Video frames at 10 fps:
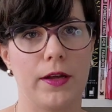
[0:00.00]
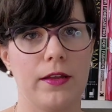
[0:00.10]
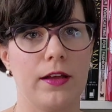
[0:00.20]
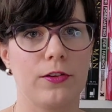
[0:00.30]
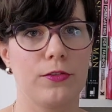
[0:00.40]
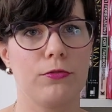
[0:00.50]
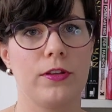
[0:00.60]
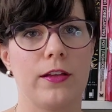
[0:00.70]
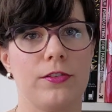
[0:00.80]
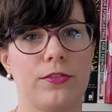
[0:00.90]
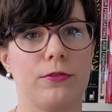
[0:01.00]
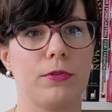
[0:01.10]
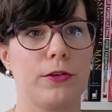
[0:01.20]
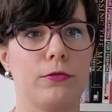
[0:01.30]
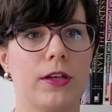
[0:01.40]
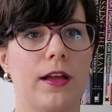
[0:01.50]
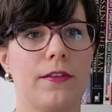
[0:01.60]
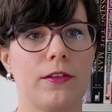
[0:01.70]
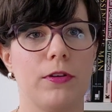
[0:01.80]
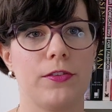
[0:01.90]
by a consultation where you can
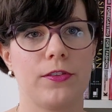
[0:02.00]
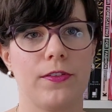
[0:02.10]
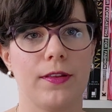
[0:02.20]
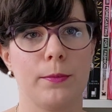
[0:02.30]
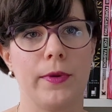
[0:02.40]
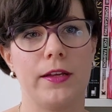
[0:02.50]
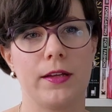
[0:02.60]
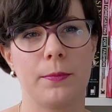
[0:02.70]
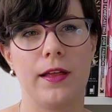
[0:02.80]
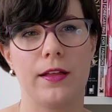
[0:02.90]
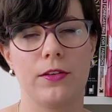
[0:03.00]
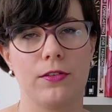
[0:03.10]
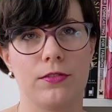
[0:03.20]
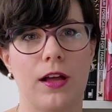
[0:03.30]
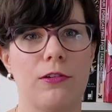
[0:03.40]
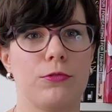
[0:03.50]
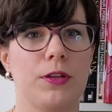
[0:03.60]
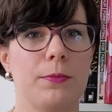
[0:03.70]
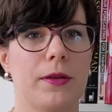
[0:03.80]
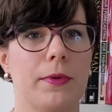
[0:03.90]
ask questions and make a plan on how to
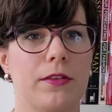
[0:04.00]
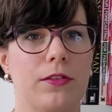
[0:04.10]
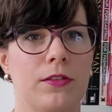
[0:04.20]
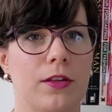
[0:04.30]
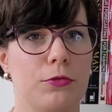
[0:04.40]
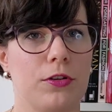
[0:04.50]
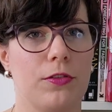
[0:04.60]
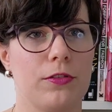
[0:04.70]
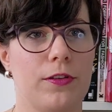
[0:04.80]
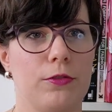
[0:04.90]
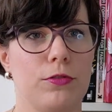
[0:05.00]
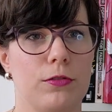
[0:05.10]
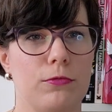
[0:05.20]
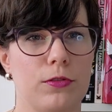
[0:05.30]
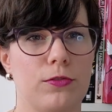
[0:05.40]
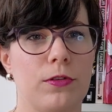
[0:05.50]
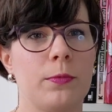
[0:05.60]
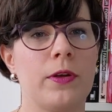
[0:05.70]
implement the new colors into your wardrobe.